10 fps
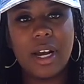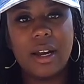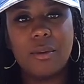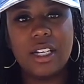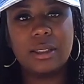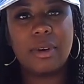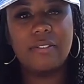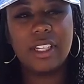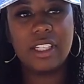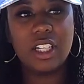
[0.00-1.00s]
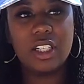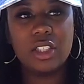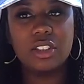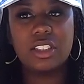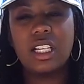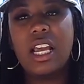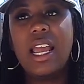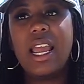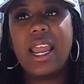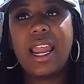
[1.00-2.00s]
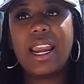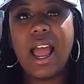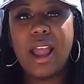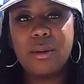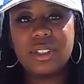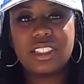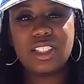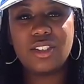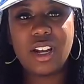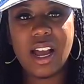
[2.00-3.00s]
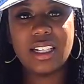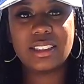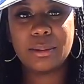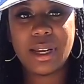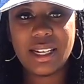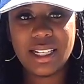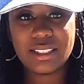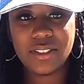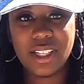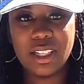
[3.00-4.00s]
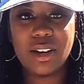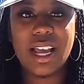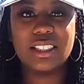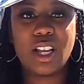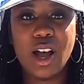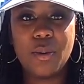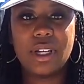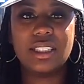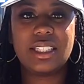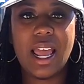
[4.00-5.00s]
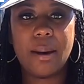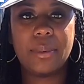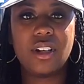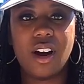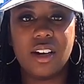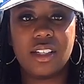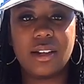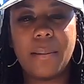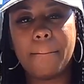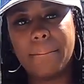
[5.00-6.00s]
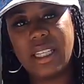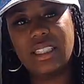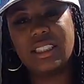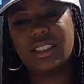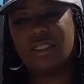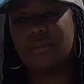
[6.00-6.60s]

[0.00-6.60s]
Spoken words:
by watching my videos, and I will see you guys in my next video. As always, happy gardening. Peace.